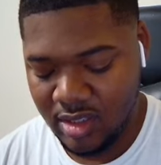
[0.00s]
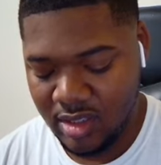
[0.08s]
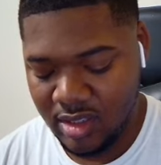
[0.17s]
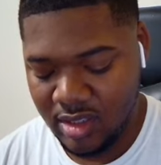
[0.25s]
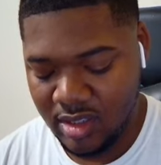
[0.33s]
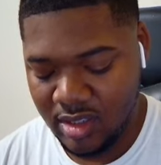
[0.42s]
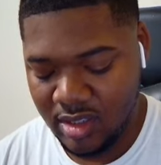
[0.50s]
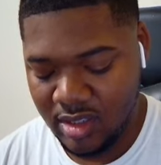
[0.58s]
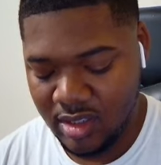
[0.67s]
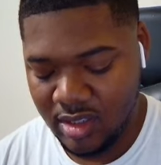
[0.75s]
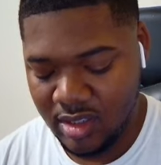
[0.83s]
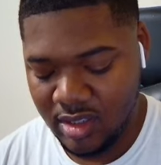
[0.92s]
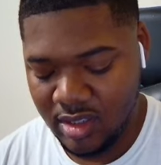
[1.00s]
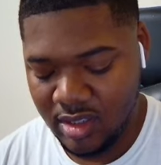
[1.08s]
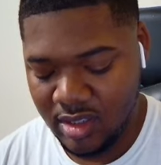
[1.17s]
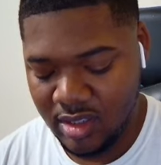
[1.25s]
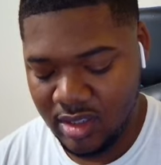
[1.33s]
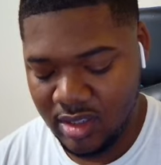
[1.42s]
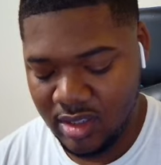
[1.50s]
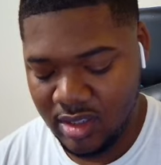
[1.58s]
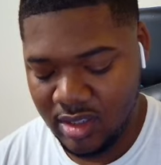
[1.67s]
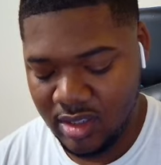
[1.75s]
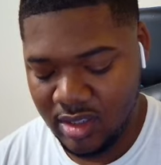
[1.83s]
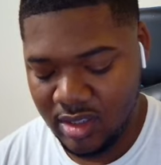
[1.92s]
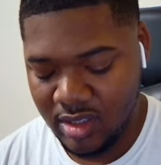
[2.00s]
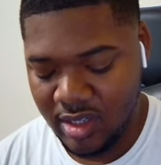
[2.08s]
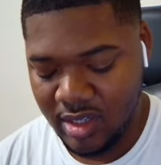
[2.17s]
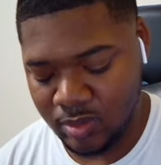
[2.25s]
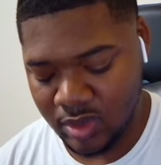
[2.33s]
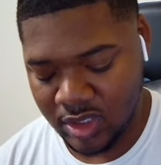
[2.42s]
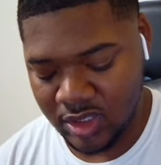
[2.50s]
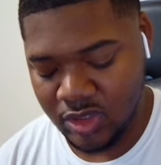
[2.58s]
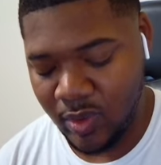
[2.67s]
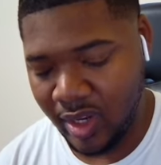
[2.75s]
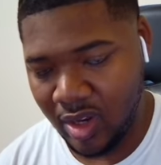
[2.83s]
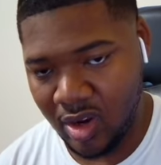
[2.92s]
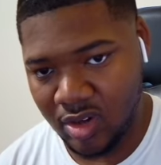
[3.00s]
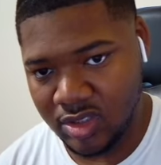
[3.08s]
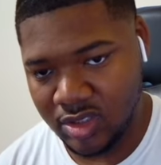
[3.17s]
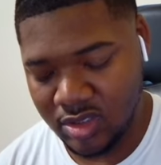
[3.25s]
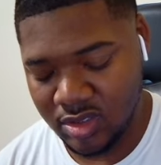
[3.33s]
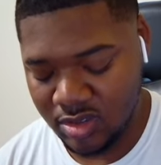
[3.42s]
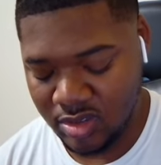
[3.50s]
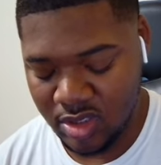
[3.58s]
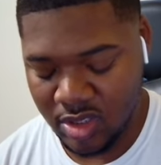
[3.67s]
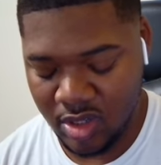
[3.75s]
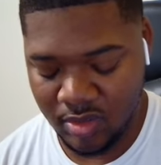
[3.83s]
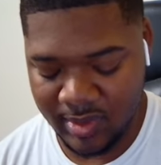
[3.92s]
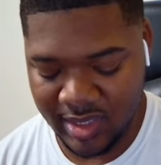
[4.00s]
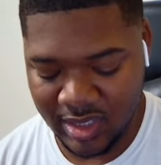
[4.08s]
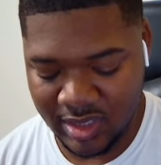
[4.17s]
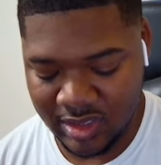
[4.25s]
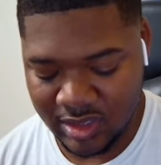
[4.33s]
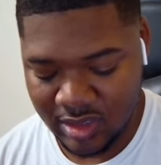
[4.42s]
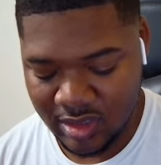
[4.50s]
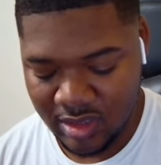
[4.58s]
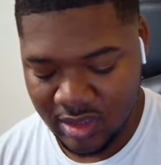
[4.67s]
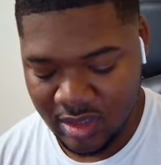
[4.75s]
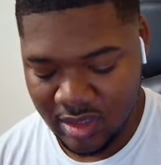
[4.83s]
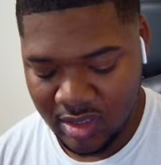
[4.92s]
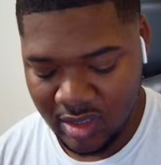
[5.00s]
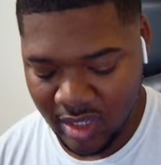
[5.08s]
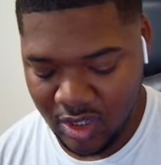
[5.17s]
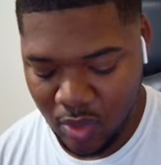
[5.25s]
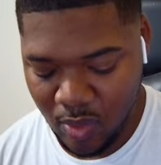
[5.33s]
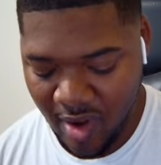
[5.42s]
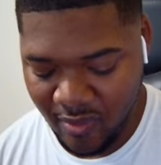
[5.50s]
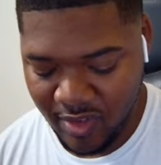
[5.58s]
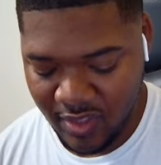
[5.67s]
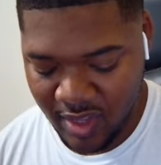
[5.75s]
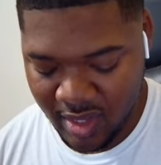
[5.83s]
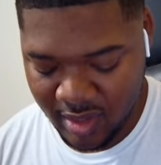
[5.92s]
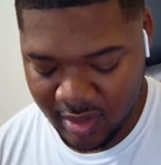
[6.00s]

it's hard to value it sometimes with these new LRs, you know, because they do everything.